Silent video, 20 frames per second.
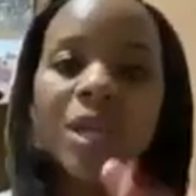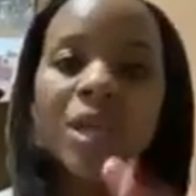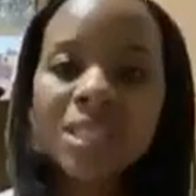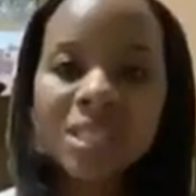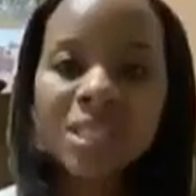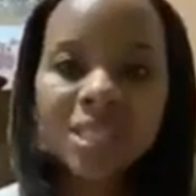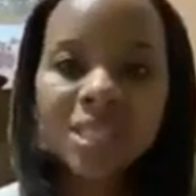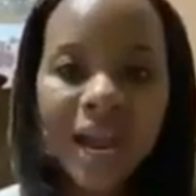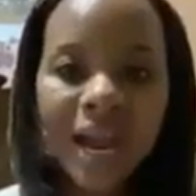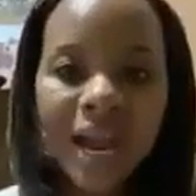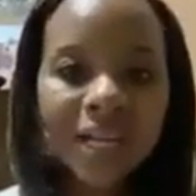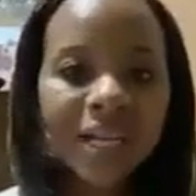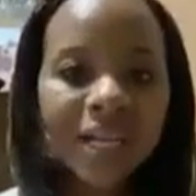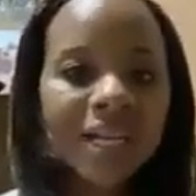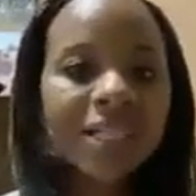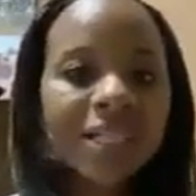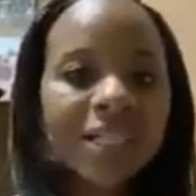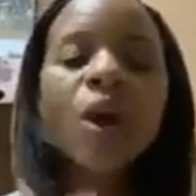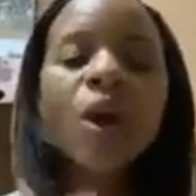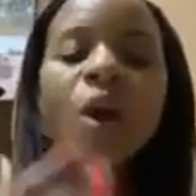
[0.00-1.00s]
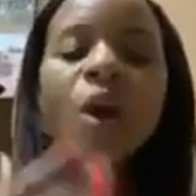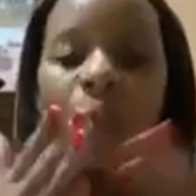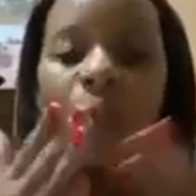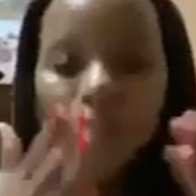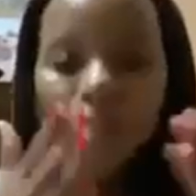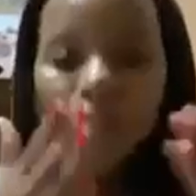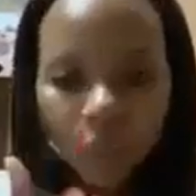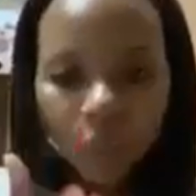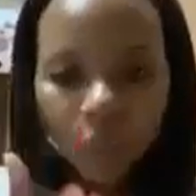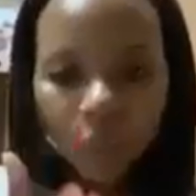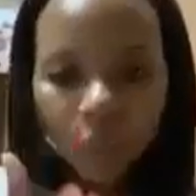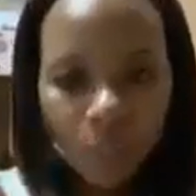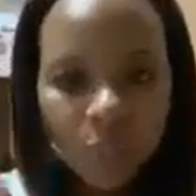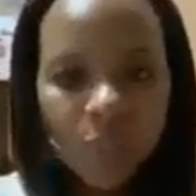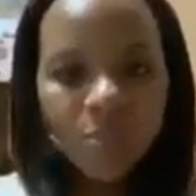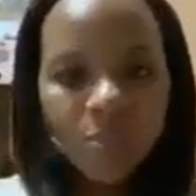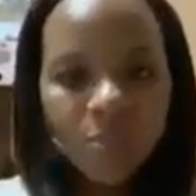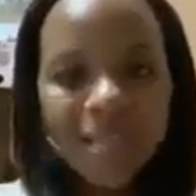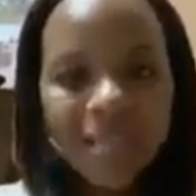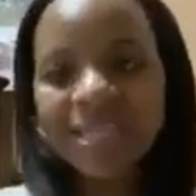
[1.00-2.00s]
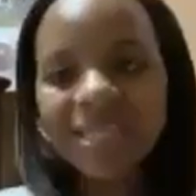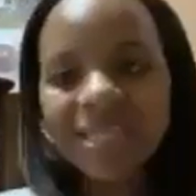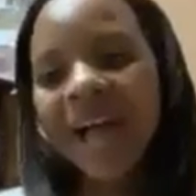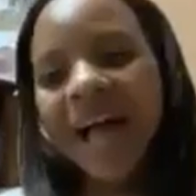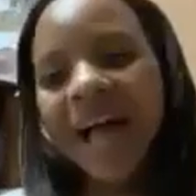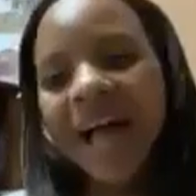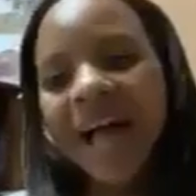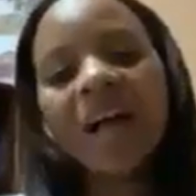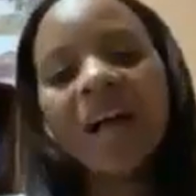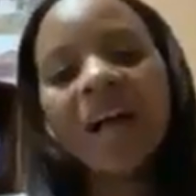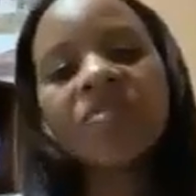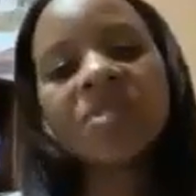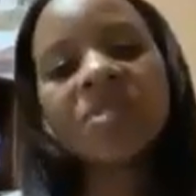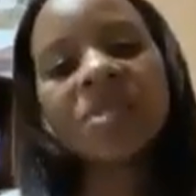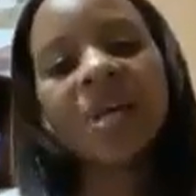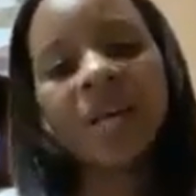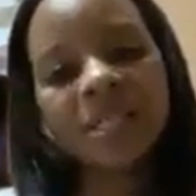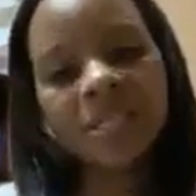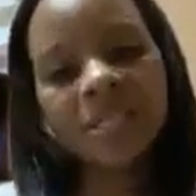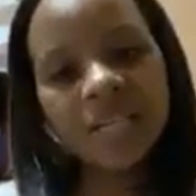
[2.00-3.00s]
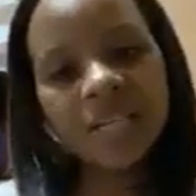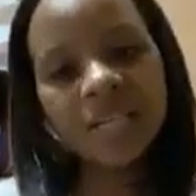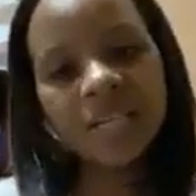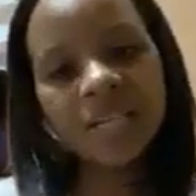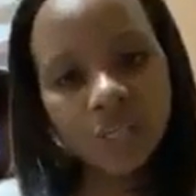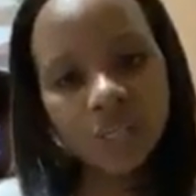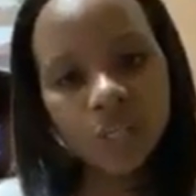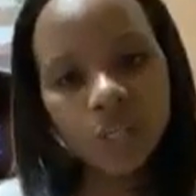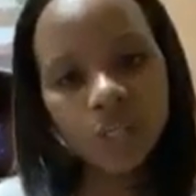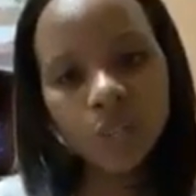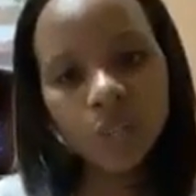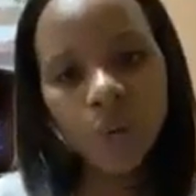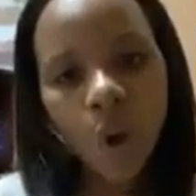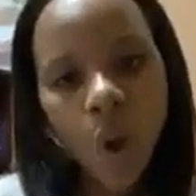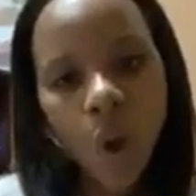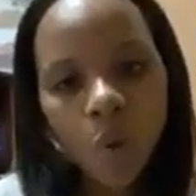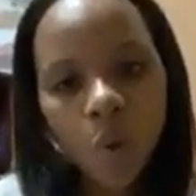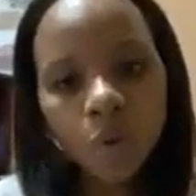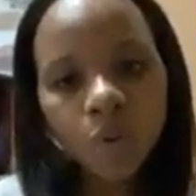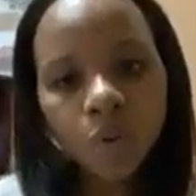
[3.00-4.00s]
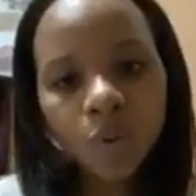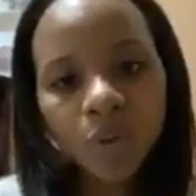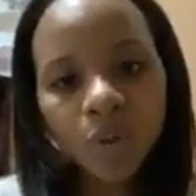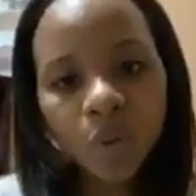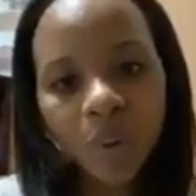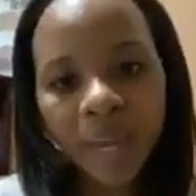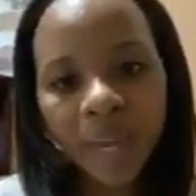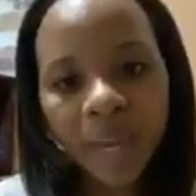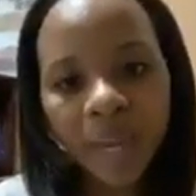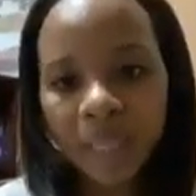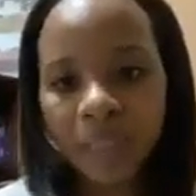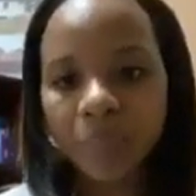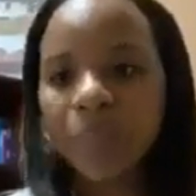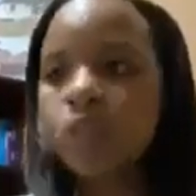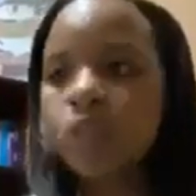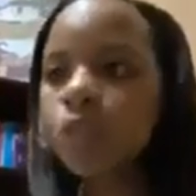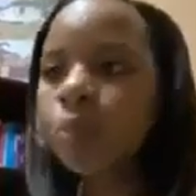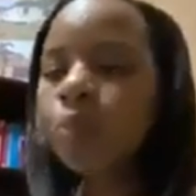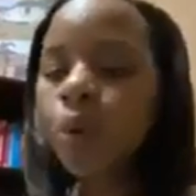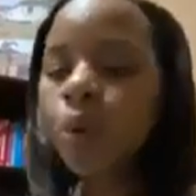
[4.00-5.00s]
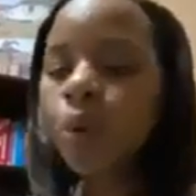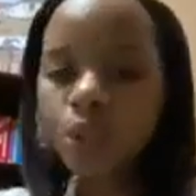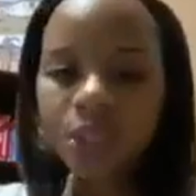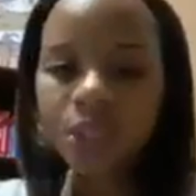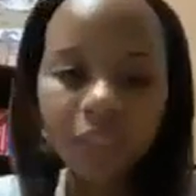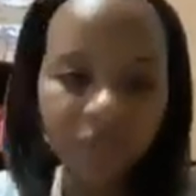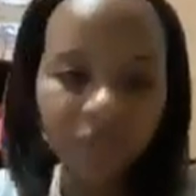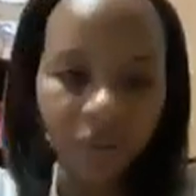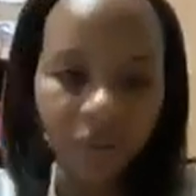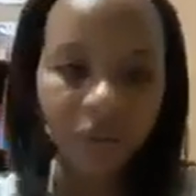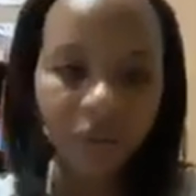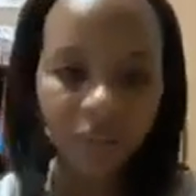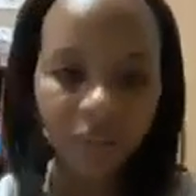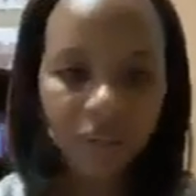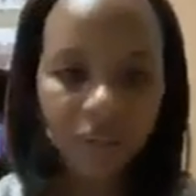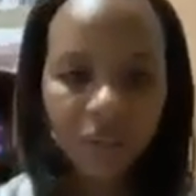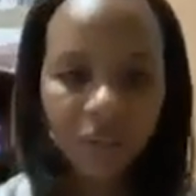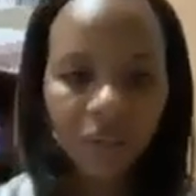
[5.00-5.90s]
to start this, but come to me and say, I have started this. How do you help me to push it further?